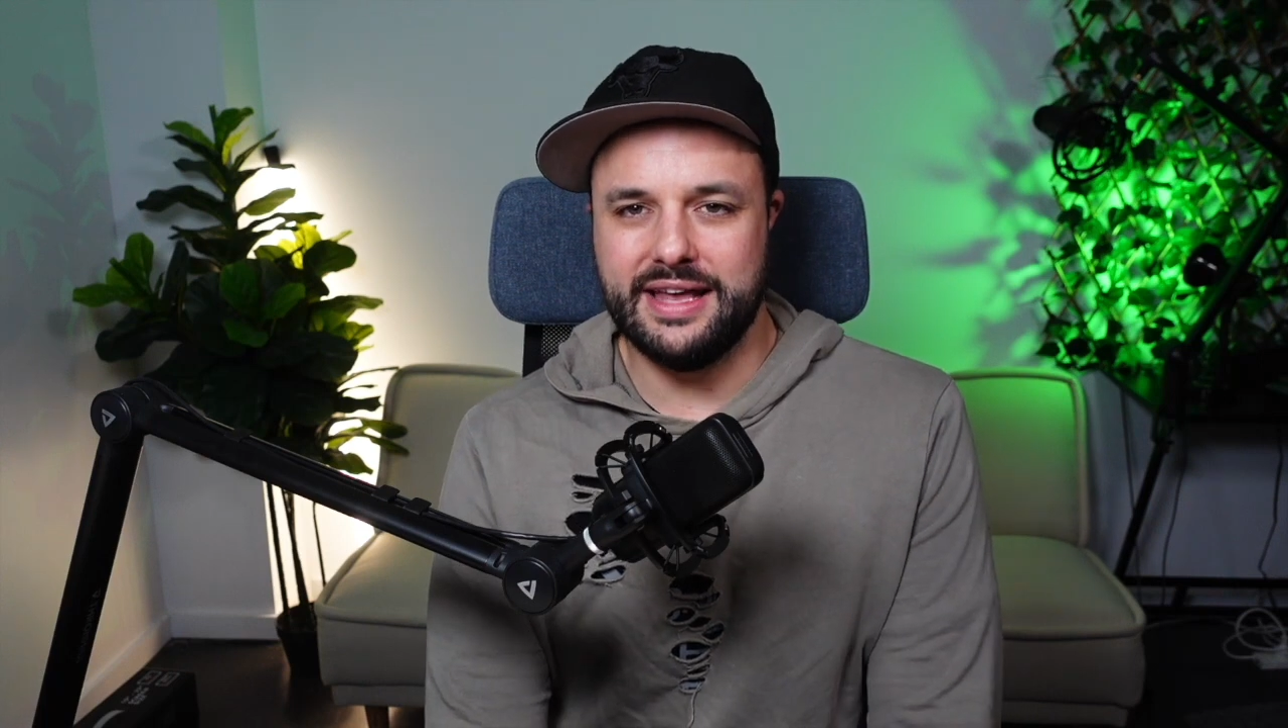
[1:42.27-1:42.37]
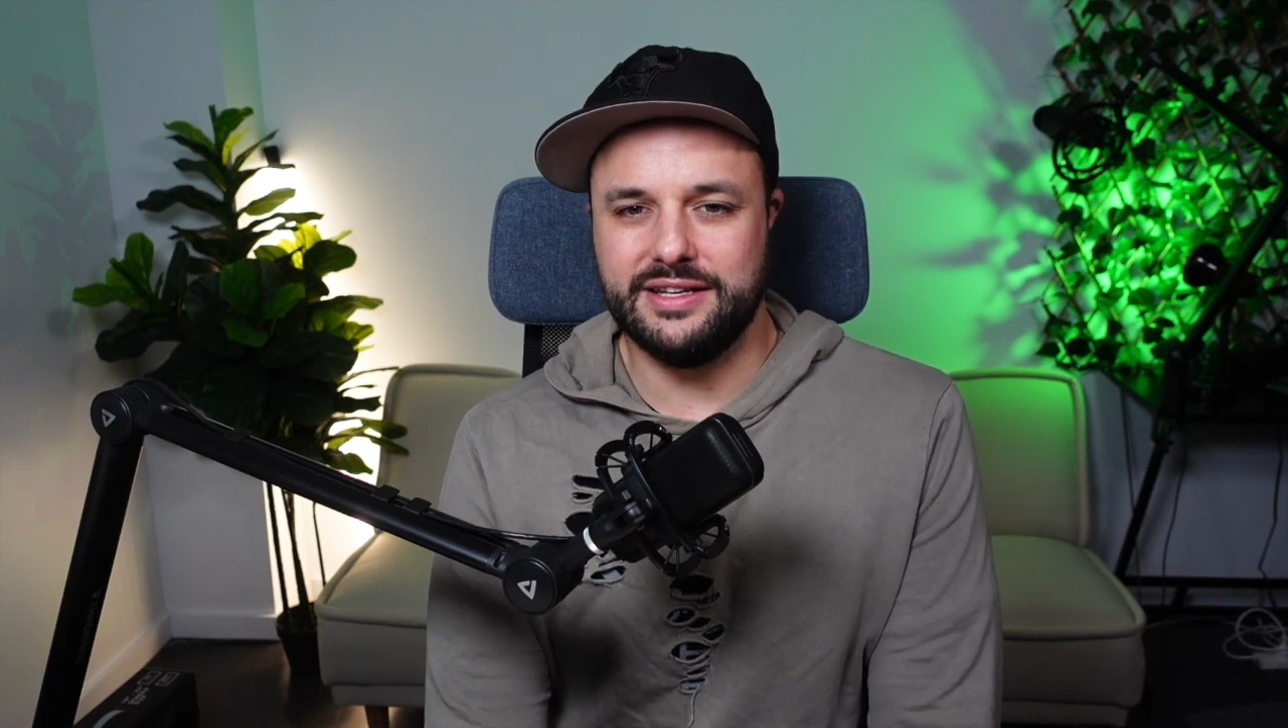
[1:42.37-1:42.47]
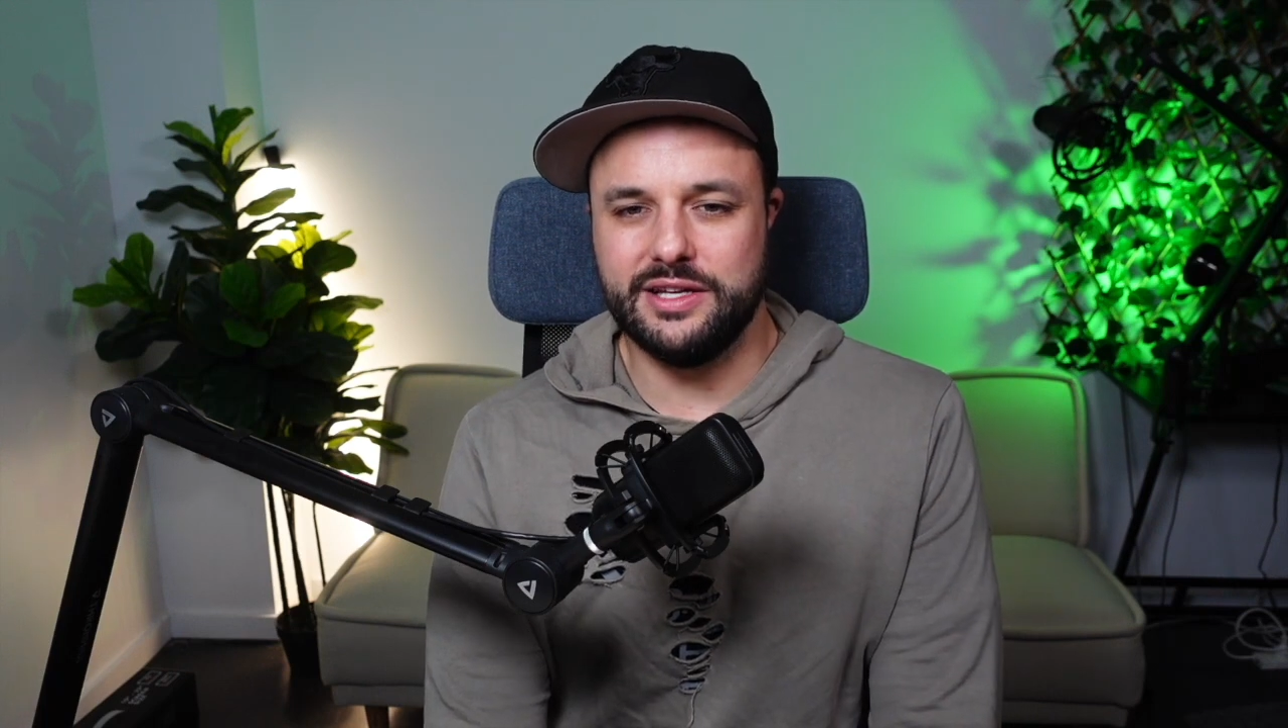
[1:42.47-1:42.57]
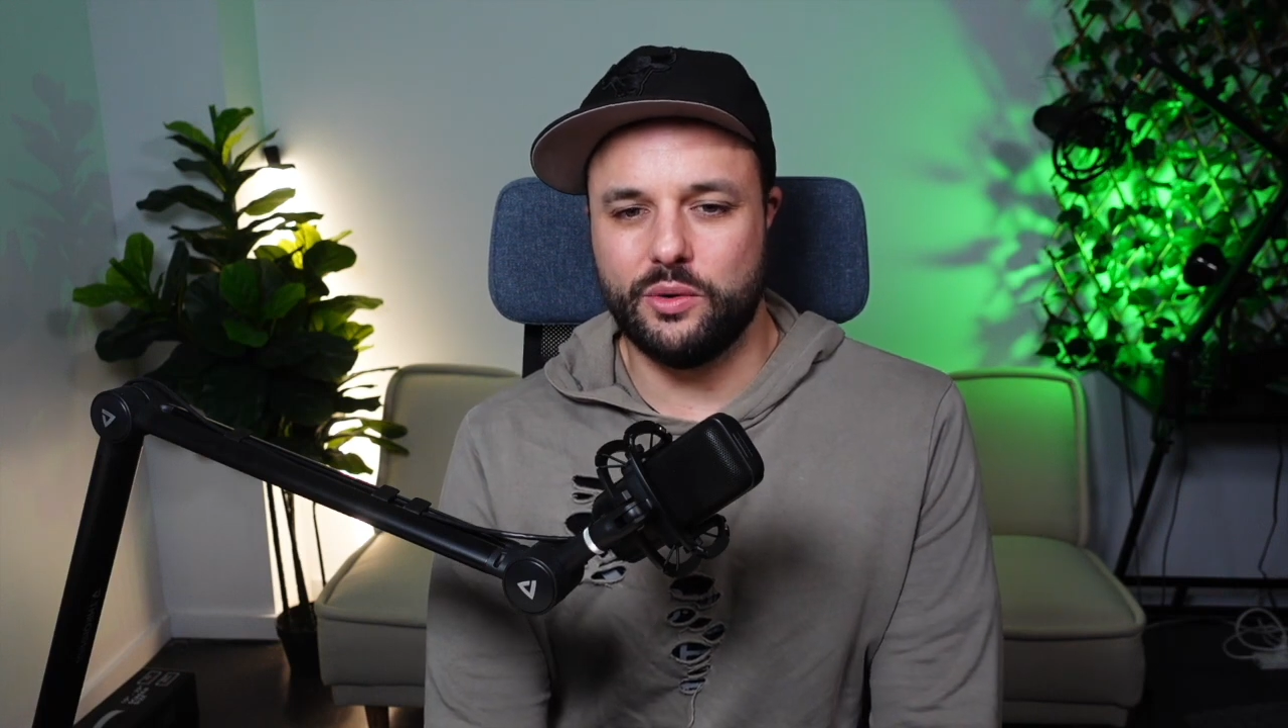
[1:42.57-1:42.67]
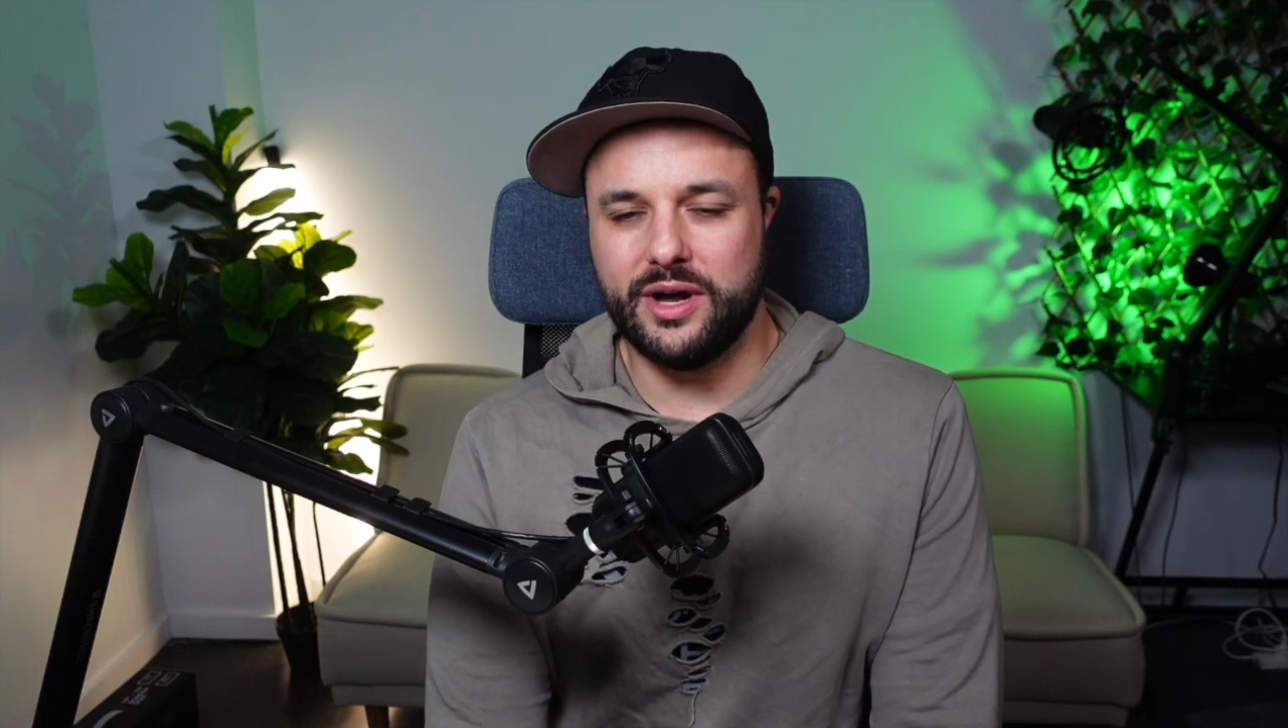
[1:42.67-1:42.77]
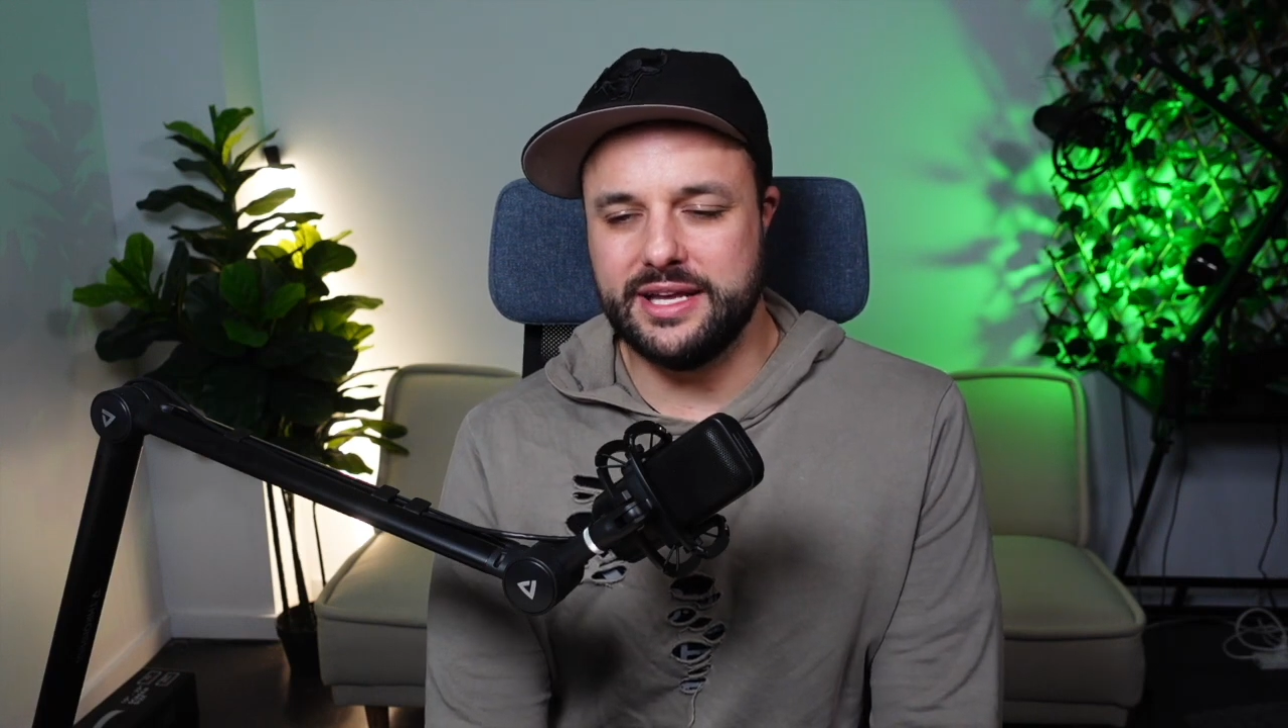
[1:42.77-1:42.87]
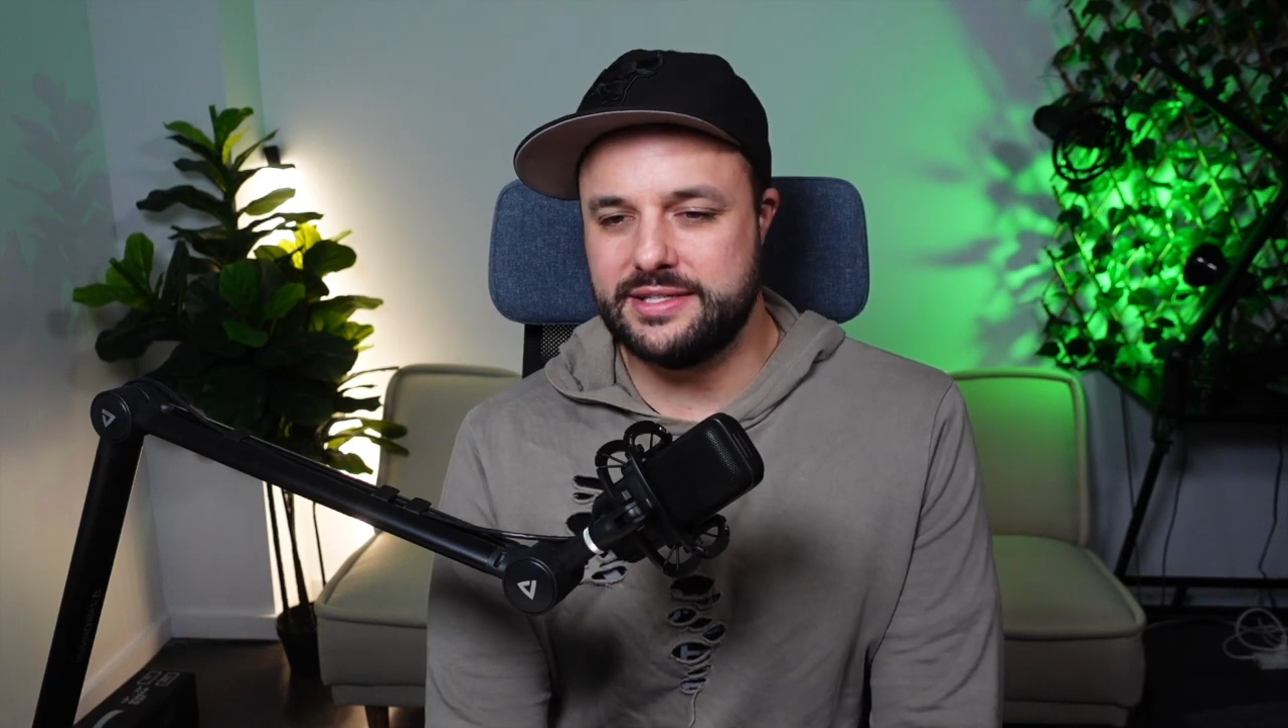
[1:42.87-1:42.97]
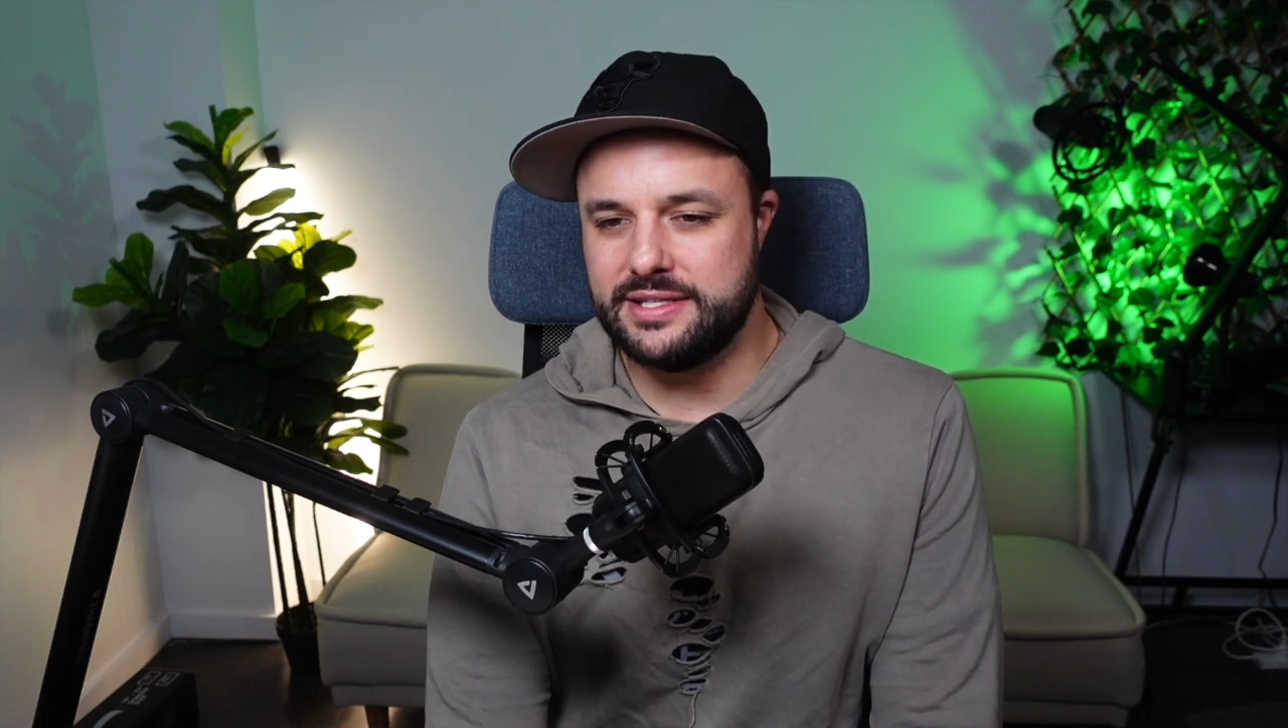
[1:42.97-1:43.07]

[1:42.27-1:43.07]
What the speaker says: And you know what?